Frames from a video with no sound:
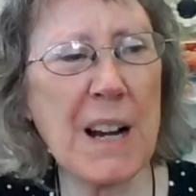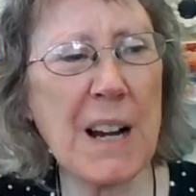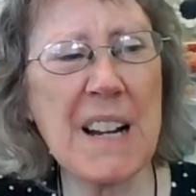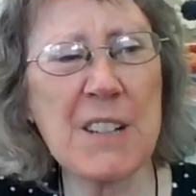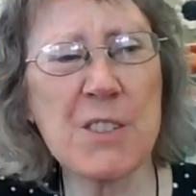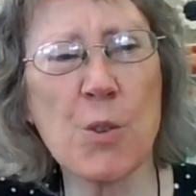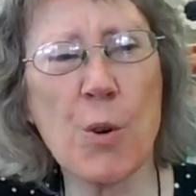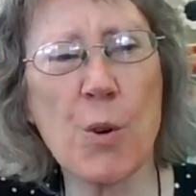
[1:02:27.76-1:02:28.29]
try
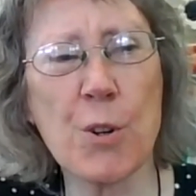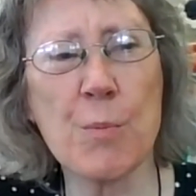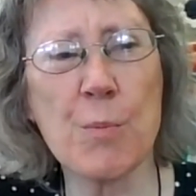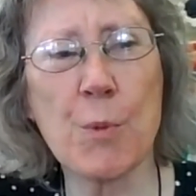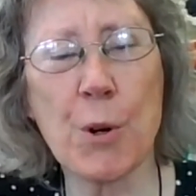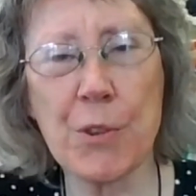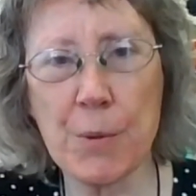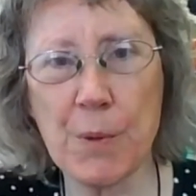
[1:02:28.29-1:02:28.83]
not to order
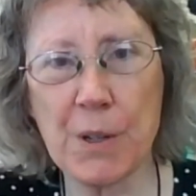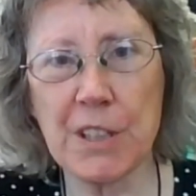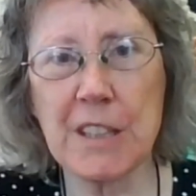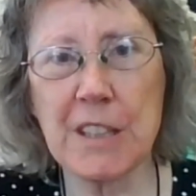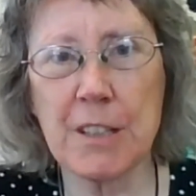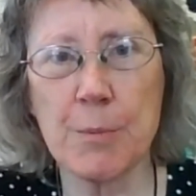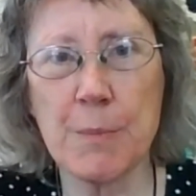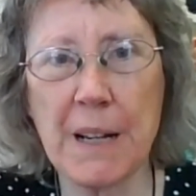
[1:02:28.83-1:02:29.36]
more than what you
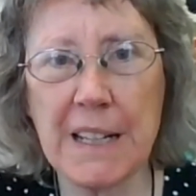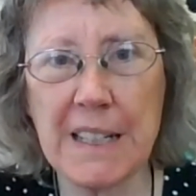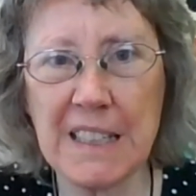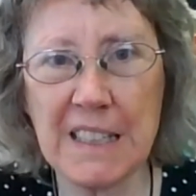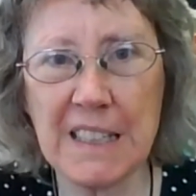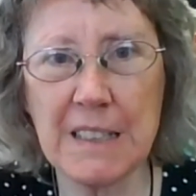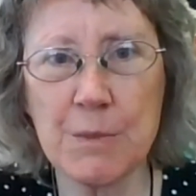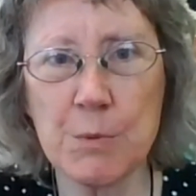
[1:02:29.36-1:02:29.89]
think you might
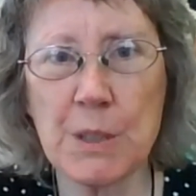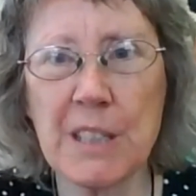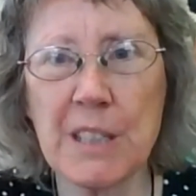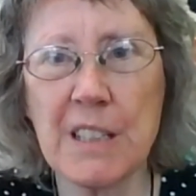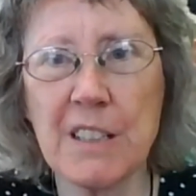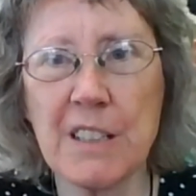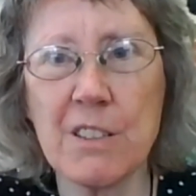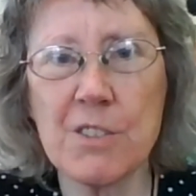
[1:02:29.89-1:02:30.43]
need
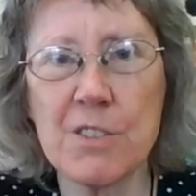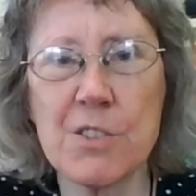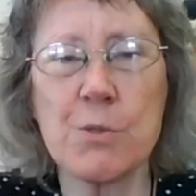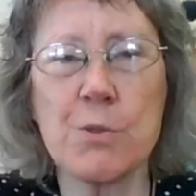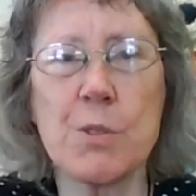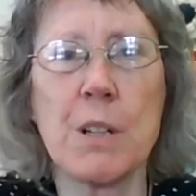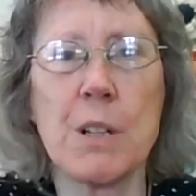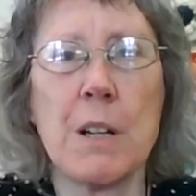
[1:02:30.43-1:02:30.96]
within a year or
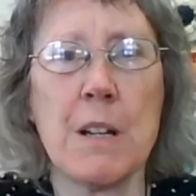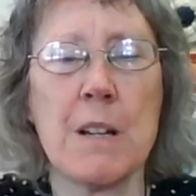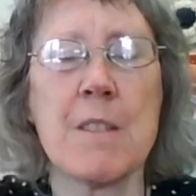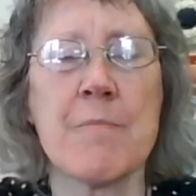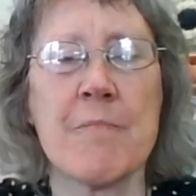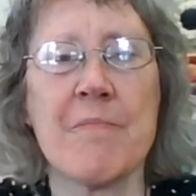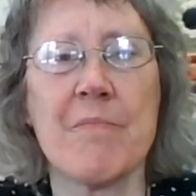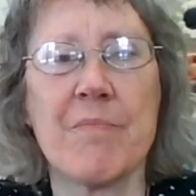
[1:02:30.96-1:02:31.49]
two.
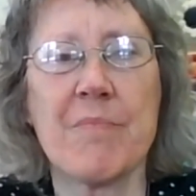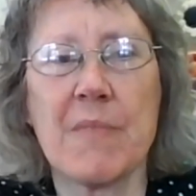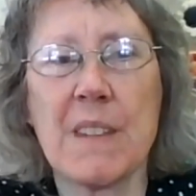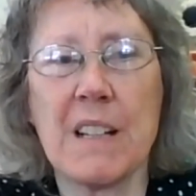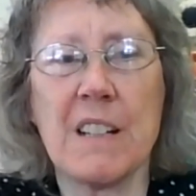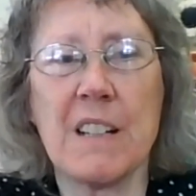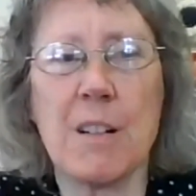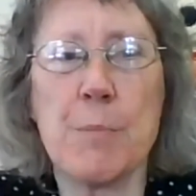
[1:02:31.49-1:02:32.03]

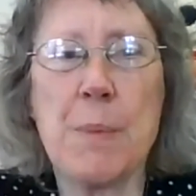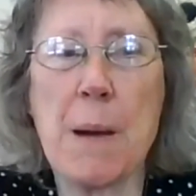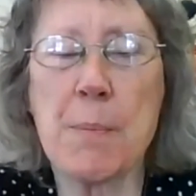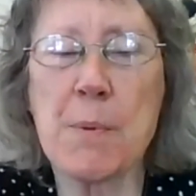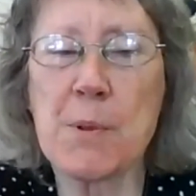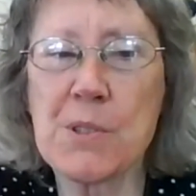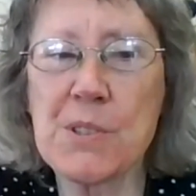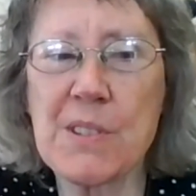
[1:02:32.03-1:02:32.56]

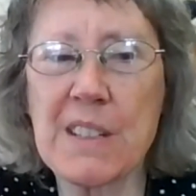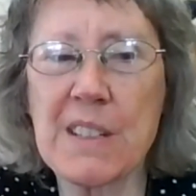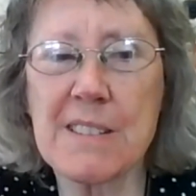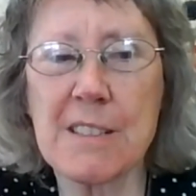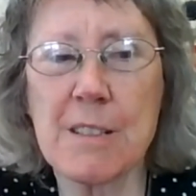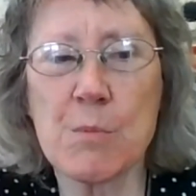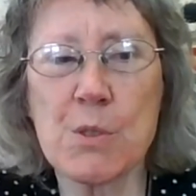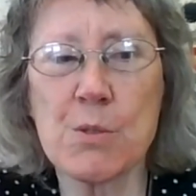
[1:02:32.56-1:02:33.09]
Peppers, they
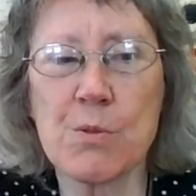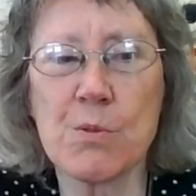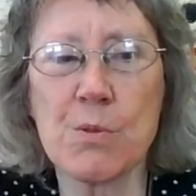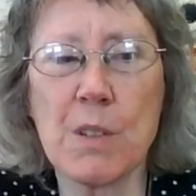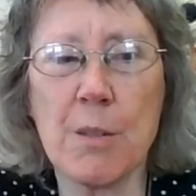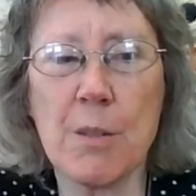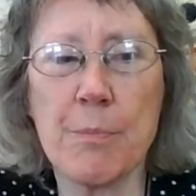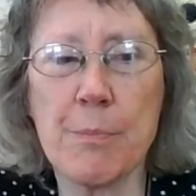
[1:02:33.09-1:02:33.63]
seem
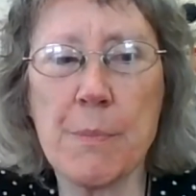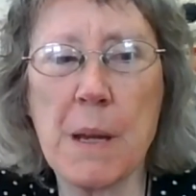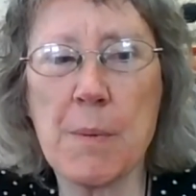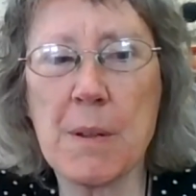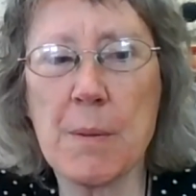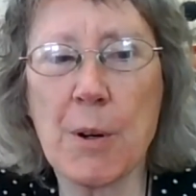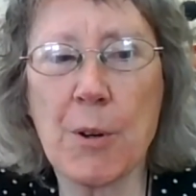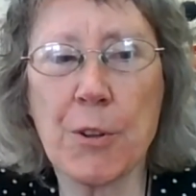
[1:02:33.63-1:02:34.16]
to
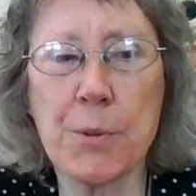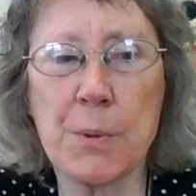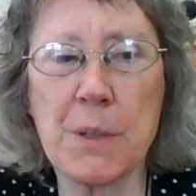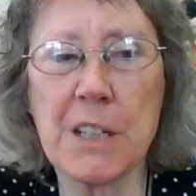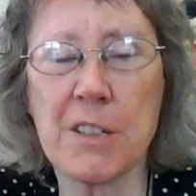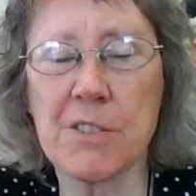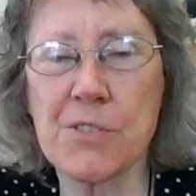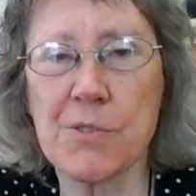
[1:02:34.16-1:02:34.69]
maybe about
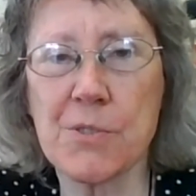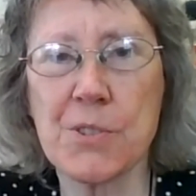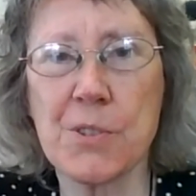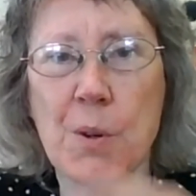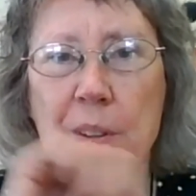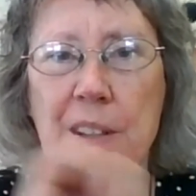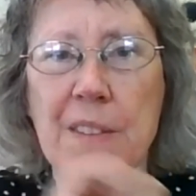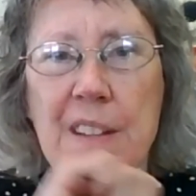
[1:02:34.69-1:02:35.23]
3 years or
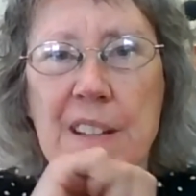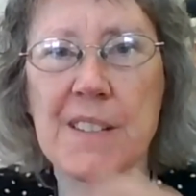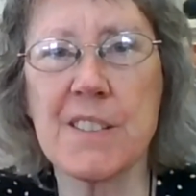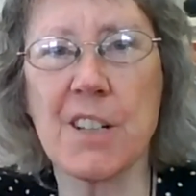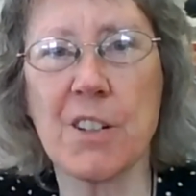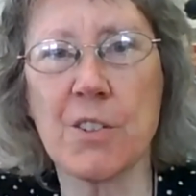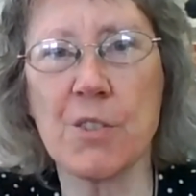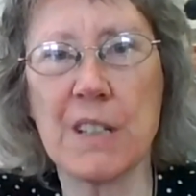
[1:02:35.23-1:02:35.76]
so, and then they
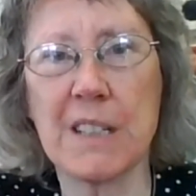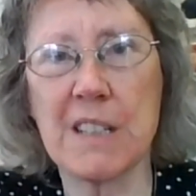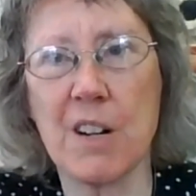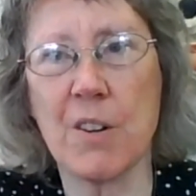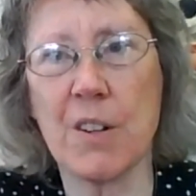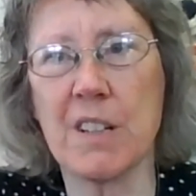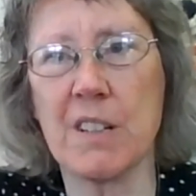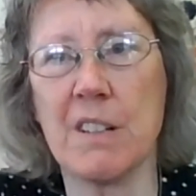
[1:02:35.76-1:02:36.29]
start going
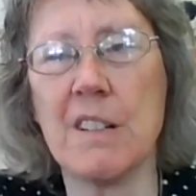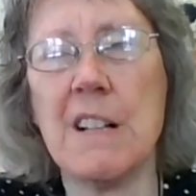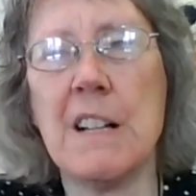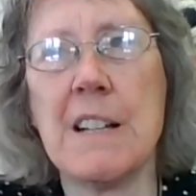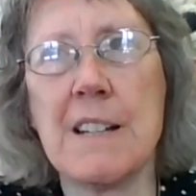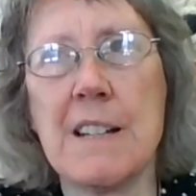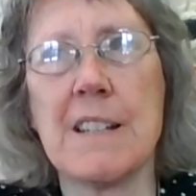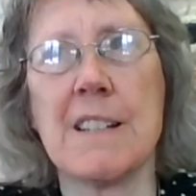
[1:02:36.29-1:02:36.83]
downhill.
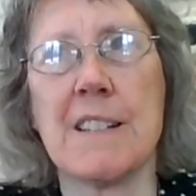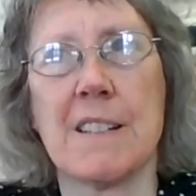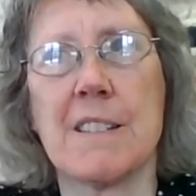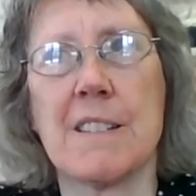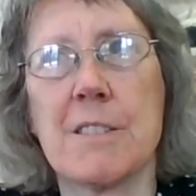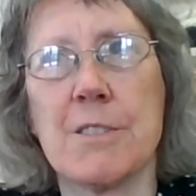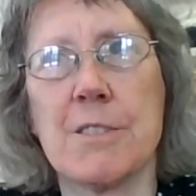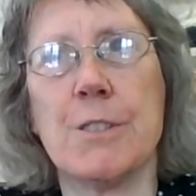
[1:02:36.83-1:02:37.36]

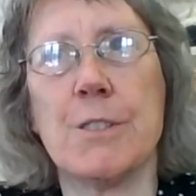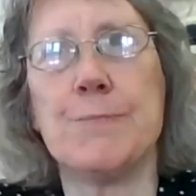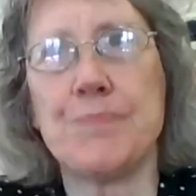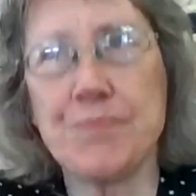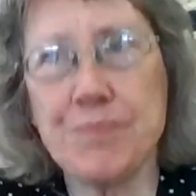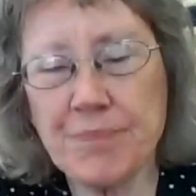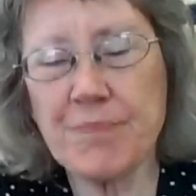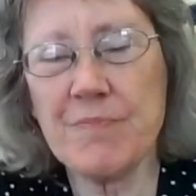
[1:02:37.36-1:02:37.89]
So,
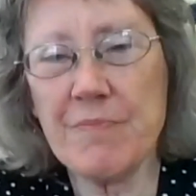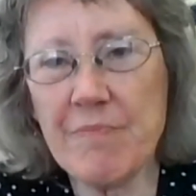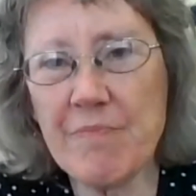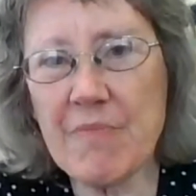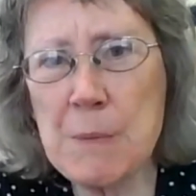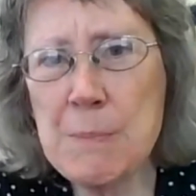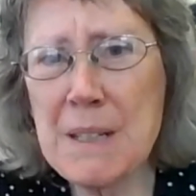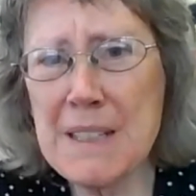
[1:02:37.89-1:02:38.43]

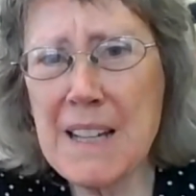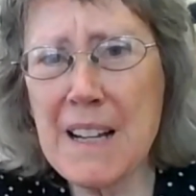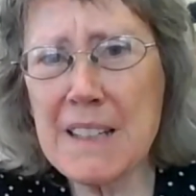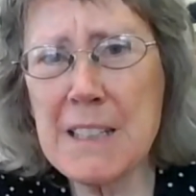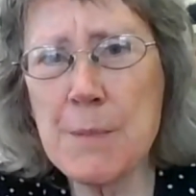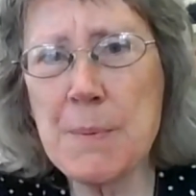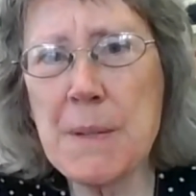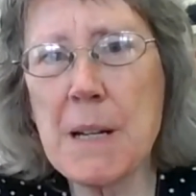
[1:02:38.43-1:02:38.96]
but yeah,
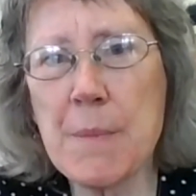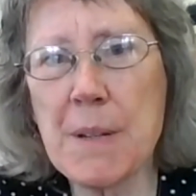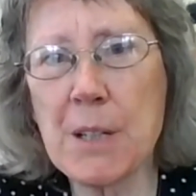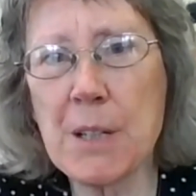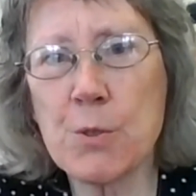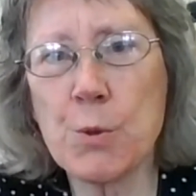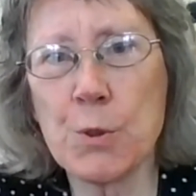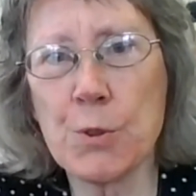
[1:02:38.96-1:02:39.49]
keeping them in
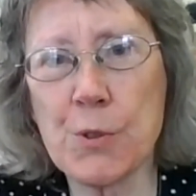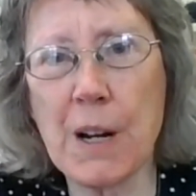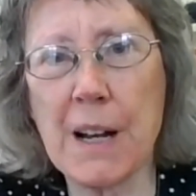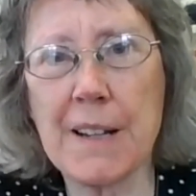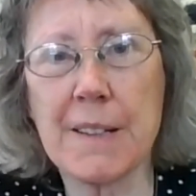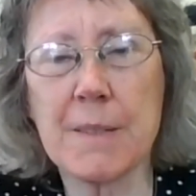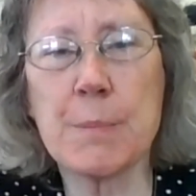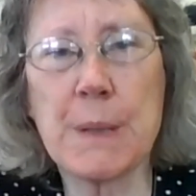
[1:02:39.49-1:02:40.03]
a cool,
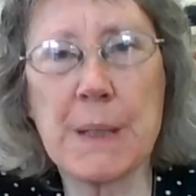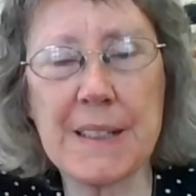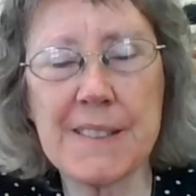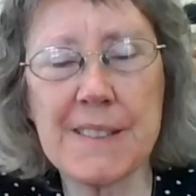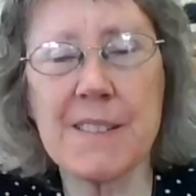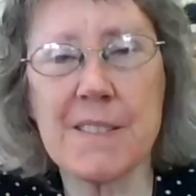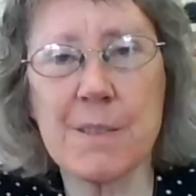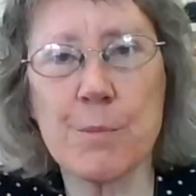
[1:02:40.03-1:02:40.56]
dry
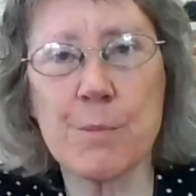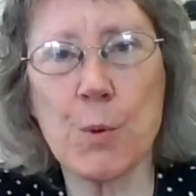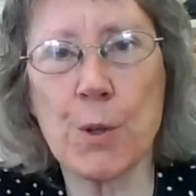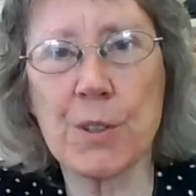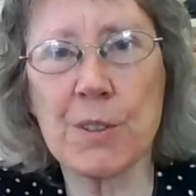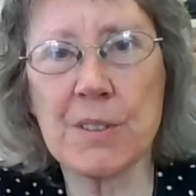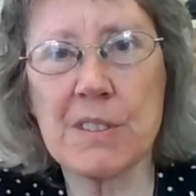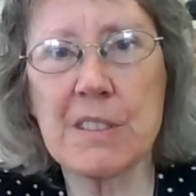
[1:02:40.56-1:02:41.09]
place is
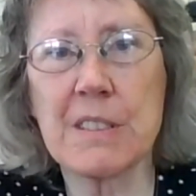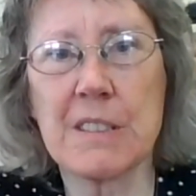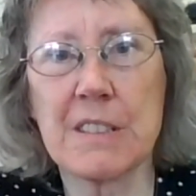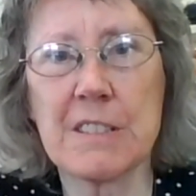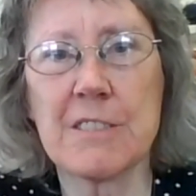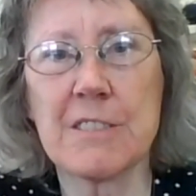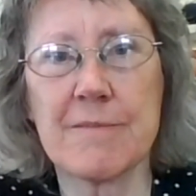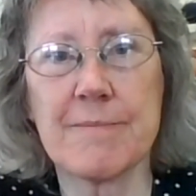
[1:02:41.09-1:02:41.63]
important.
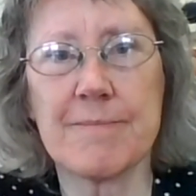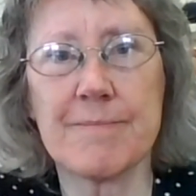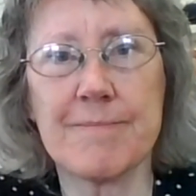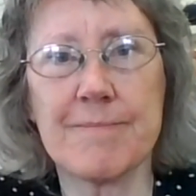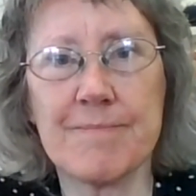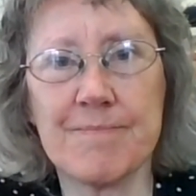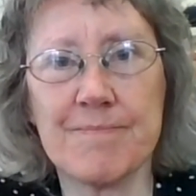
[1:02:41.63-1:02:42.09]
Mhm.